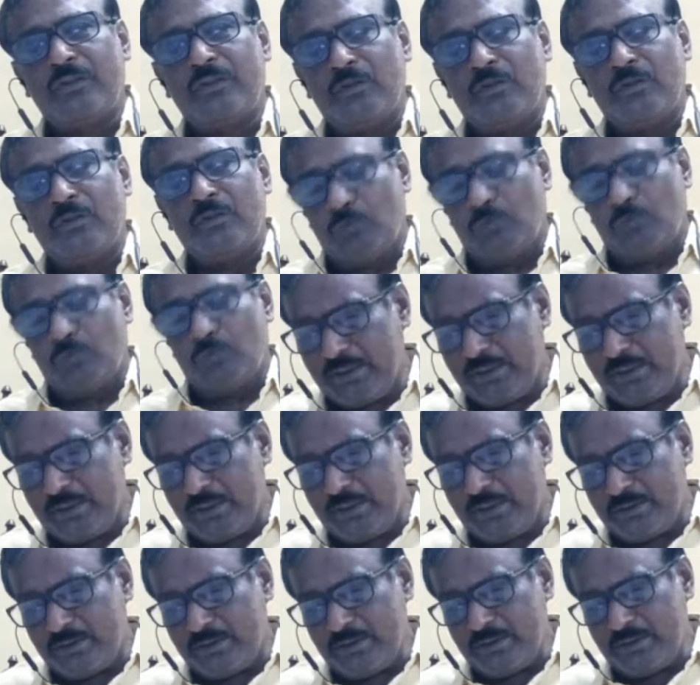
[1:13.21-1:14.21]
What it
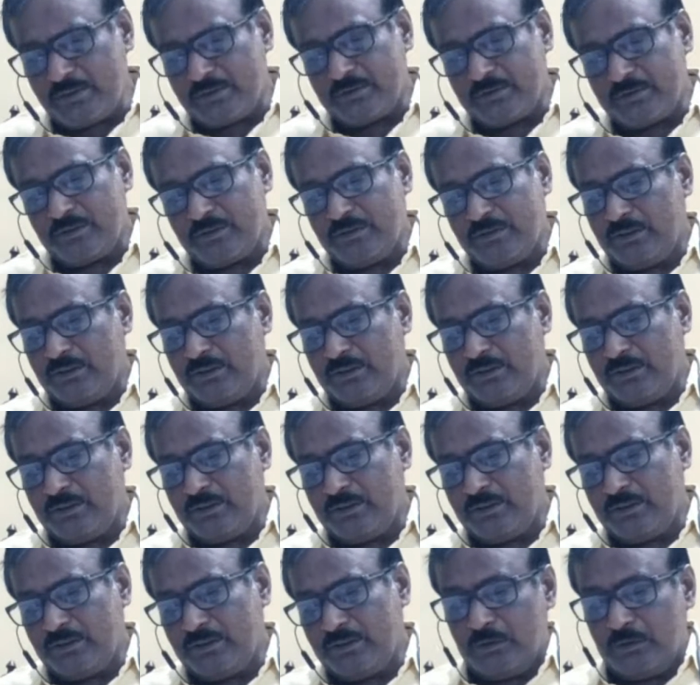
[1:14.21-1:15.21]
says?
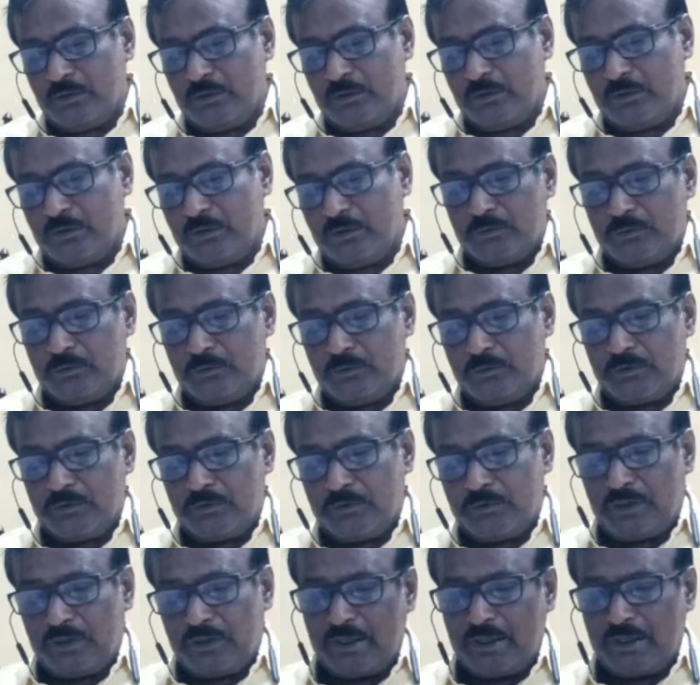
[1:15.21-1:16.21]

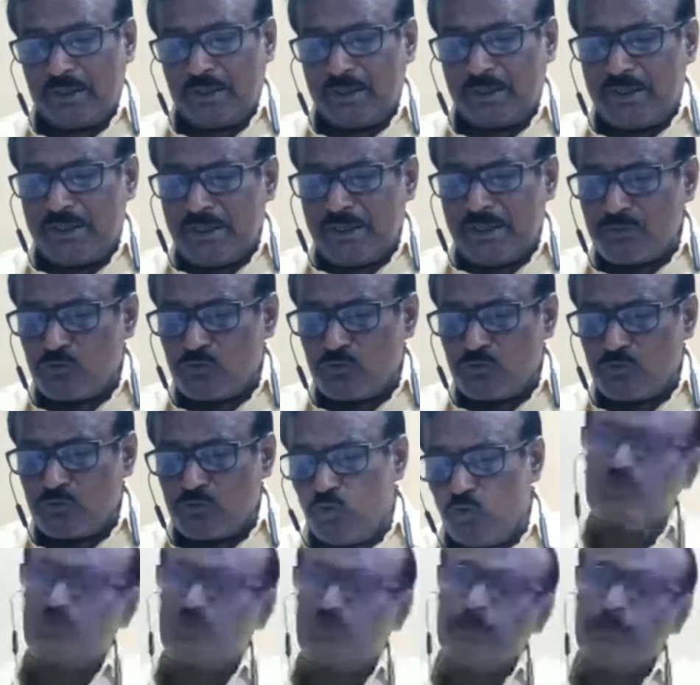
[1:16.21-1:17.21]
Against whom a
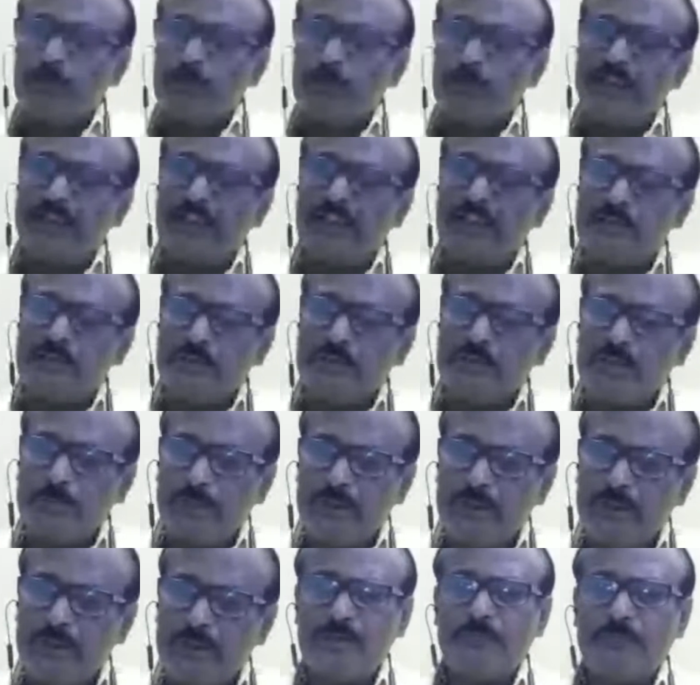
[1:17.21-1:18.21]
reasonable complaint has been
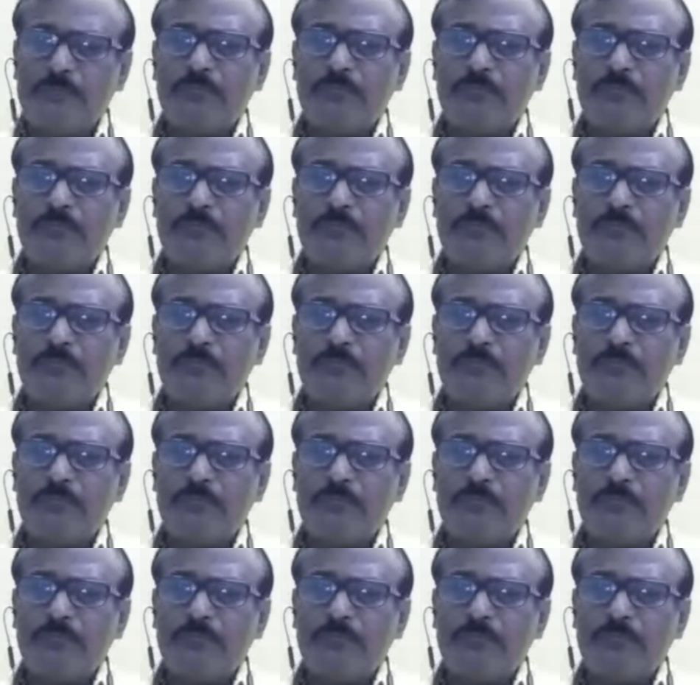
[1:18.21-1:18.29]
made,